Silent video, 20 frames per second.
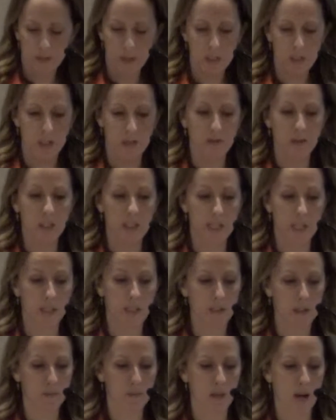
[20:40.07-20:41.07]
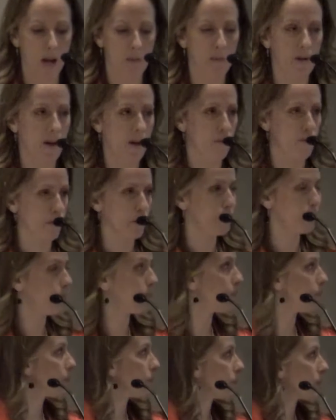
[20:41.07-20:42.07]
It definitely takes some time and effort.
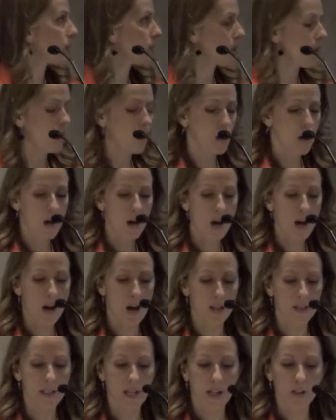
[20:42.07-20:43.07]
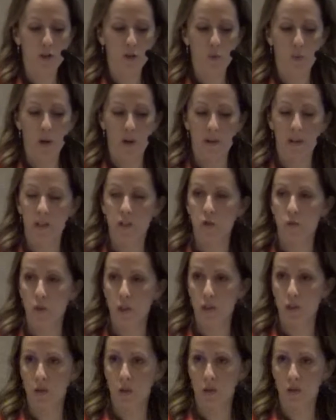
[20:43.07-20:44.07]
Dr. Waring's
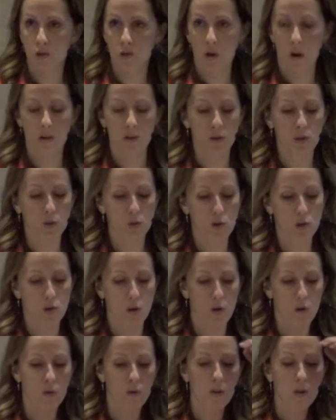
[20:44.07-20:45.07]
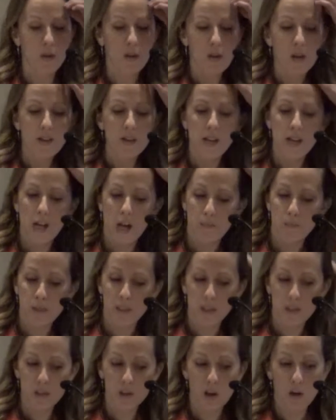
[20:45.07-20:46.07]
research also showed that
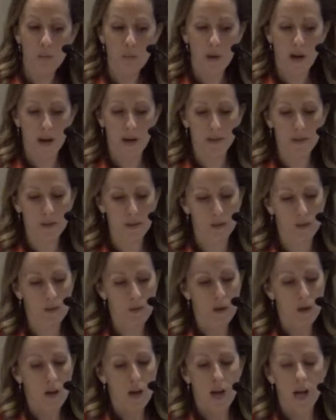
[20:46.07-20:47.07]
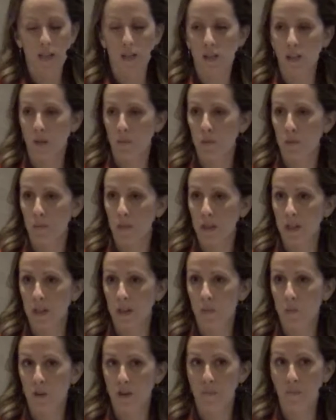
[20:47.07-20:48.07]
Epsom salt baths and
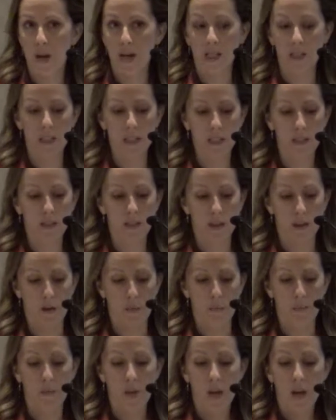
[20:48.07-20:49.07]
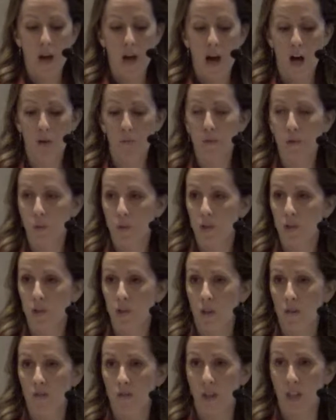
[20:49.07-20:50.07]
supplementing with magnesium helped with
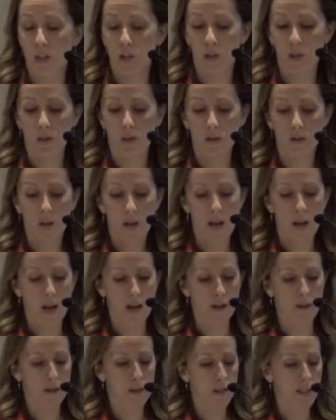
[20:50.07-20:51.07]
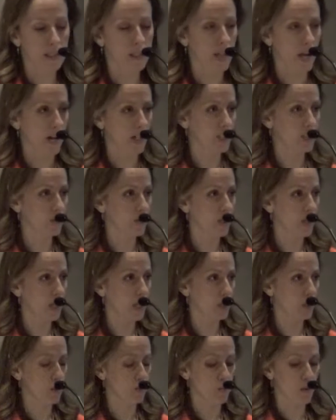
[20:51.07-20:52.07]
sulfation and
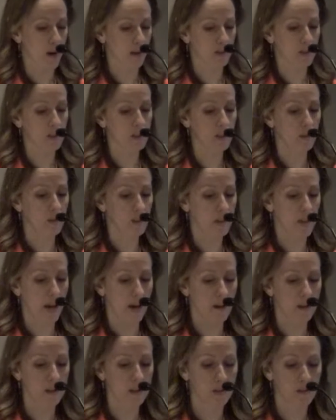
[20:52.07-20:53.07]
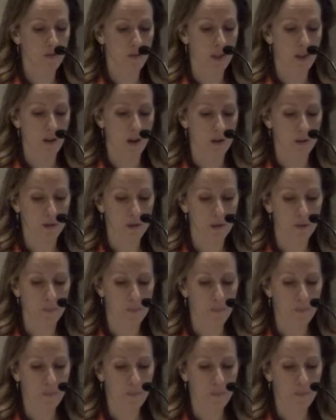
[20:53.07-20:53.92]
detoxification process of sals and phenols.